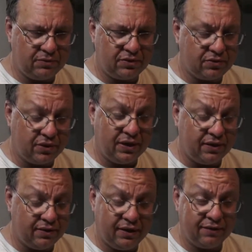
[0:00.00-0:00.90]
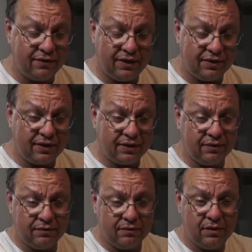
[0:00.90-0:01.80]
was trying to think of
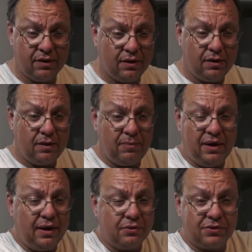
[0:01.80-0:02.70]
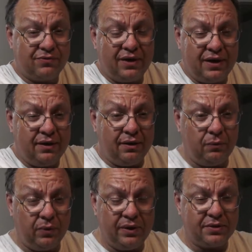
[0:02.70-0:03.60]
anything. Being I was fighting the
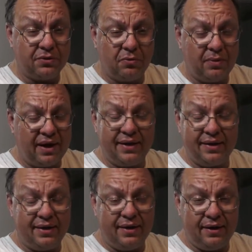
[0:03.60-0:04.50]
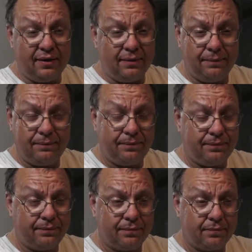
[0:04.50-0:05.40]
wind so bad today,
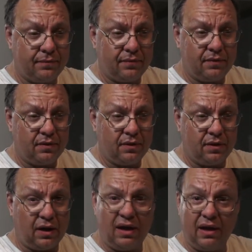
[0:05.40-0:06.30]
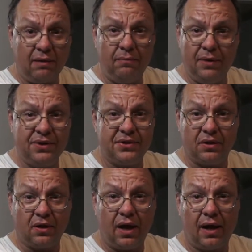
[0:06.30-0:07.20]
I missed
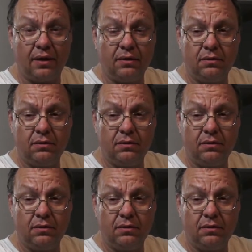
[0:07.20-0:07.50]
a lot.